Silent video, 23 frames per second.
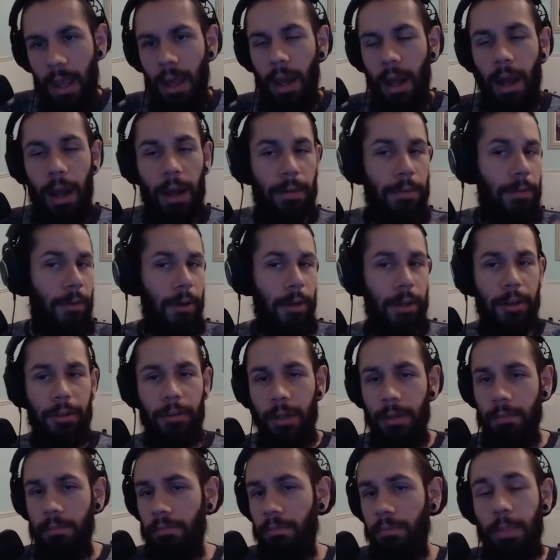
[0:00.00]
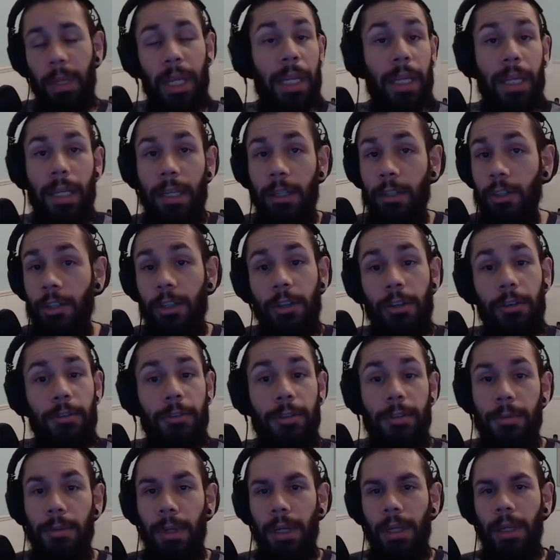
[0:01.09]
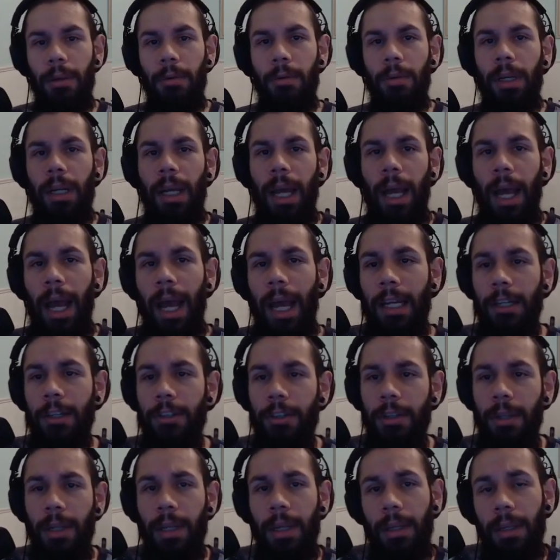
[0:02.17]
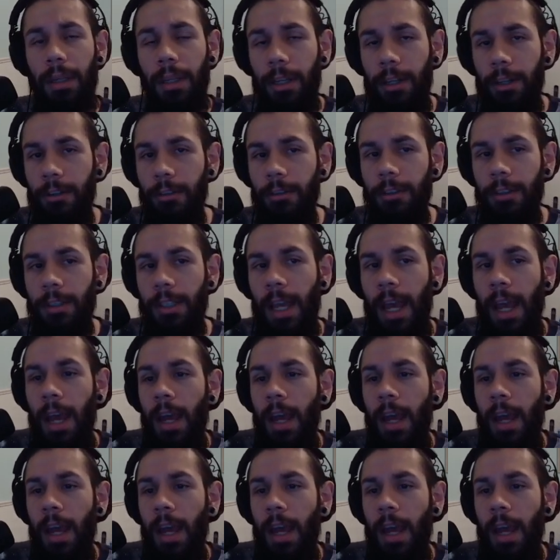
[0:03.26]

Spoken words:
to pick and choose what you want to actually use.